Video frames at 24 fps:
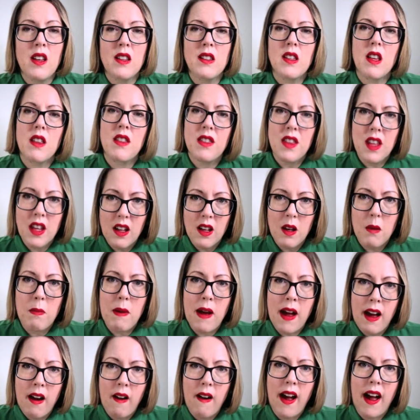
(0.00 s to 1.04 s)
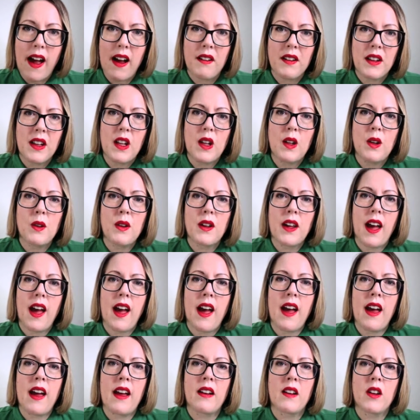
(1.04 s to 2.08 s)
So think about how you
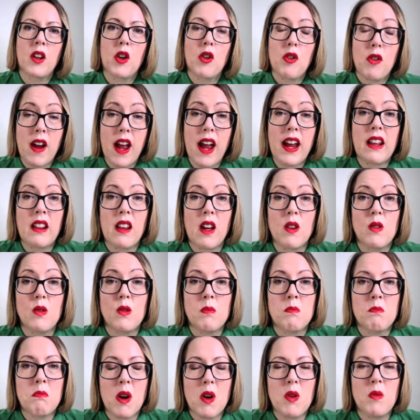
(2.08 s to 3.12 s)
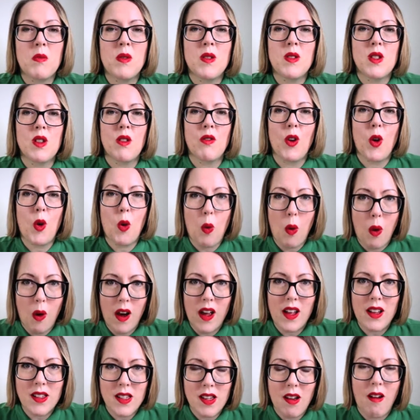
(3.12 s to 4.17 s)
can create those moments of
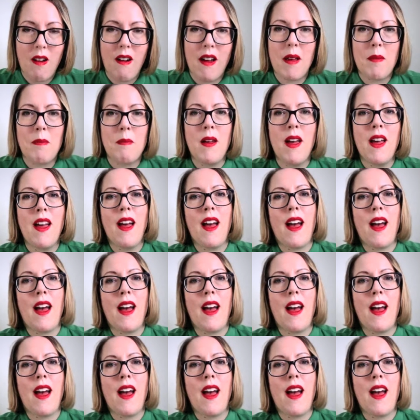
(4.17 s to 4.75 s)
quiet time